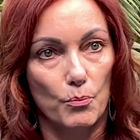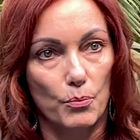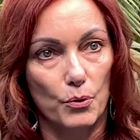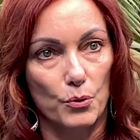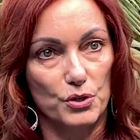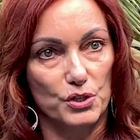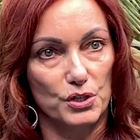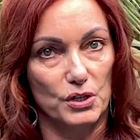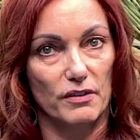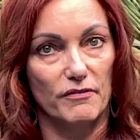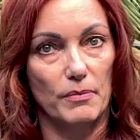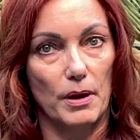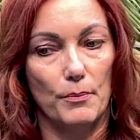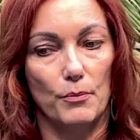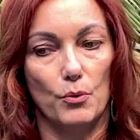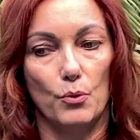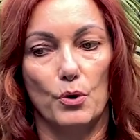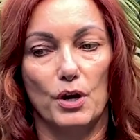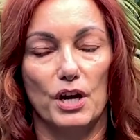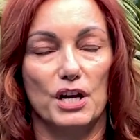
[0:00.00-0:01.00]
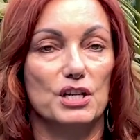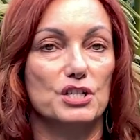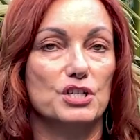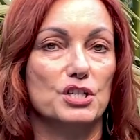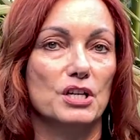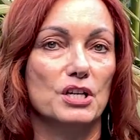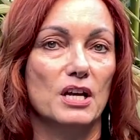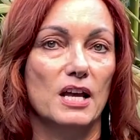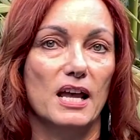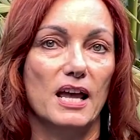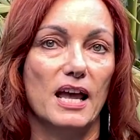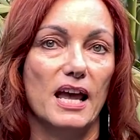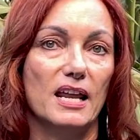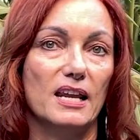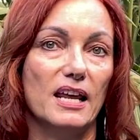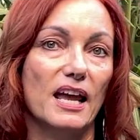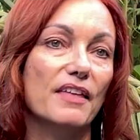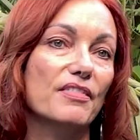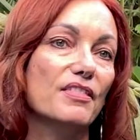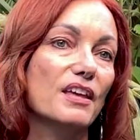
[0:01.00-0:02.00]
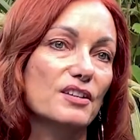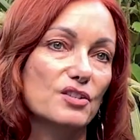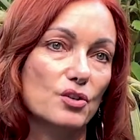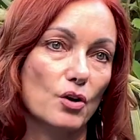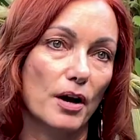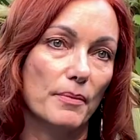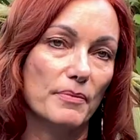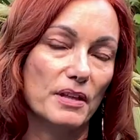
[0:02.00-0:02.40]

portion of my mortgage, and at that time the